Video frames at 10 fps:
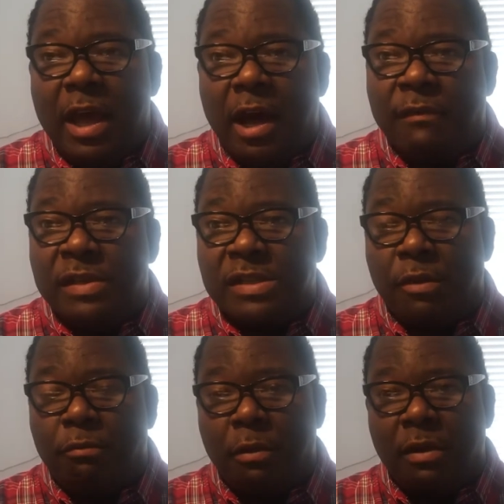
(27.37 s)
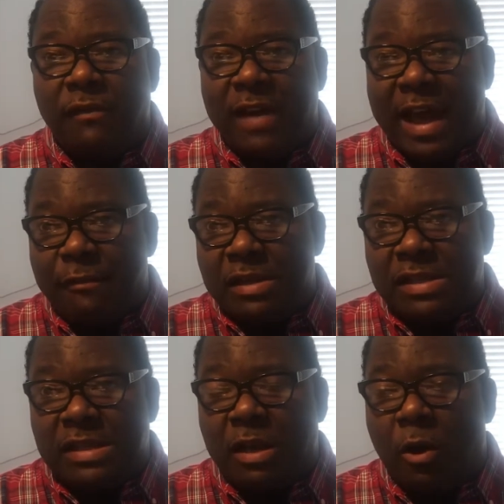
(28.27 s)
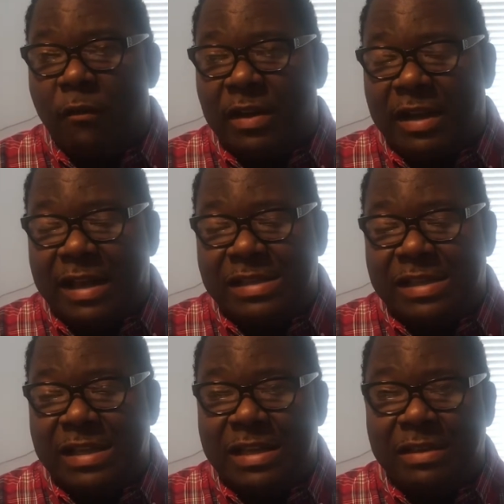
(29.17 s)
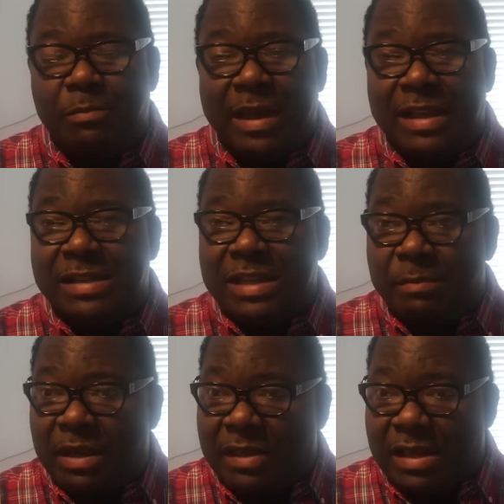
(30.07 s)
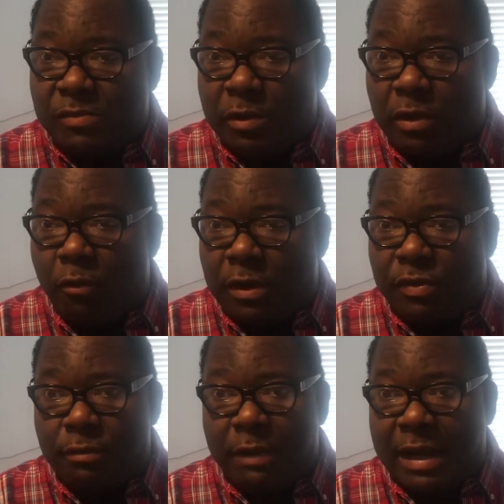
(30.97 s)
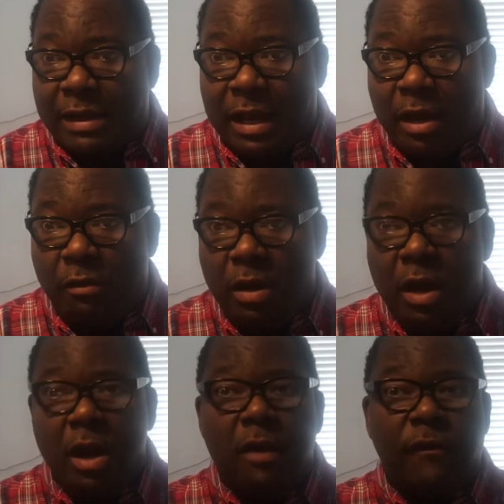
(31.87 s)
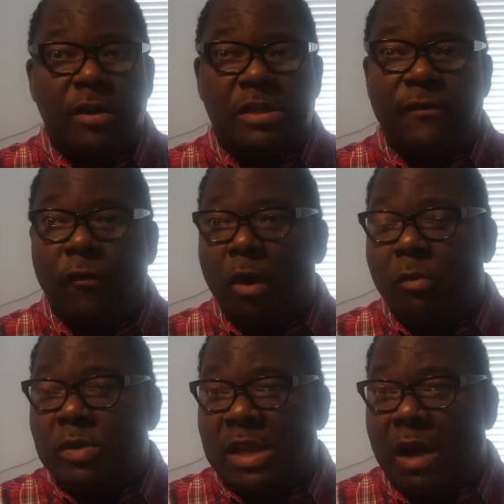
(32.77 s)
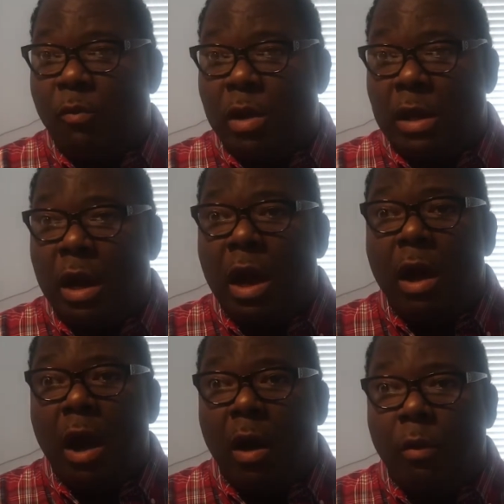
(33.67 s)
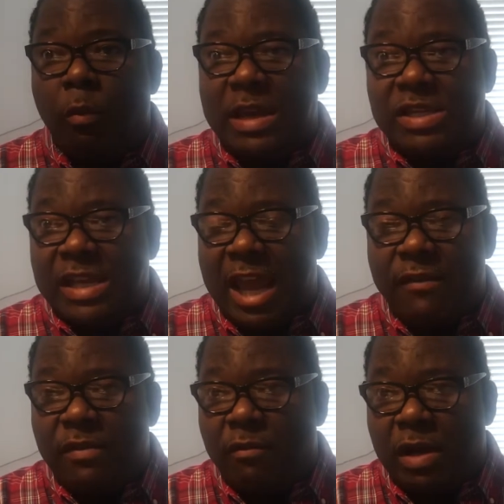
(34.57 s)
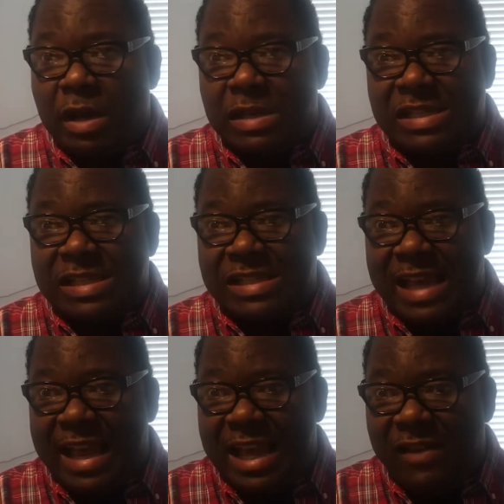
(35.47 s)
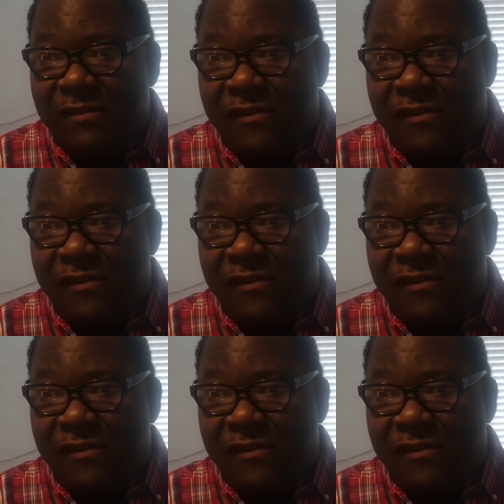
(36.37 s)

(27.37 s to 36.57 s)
of this coronavirus COVID-19 pandemic that we're going through right now. First and foremost, I want to Wish everyone a safe